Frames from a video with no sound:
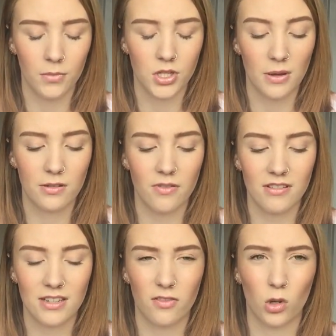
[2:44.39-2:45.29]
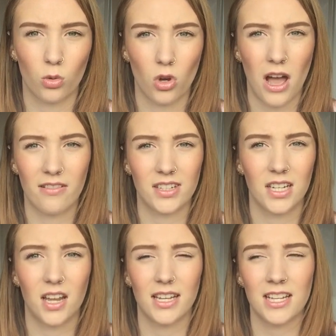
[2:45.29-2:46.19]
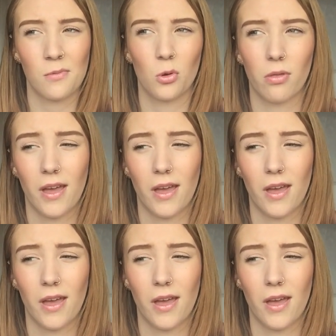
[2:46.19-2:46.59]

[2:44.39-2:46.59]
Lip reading: So it was very difficult not having like Samuel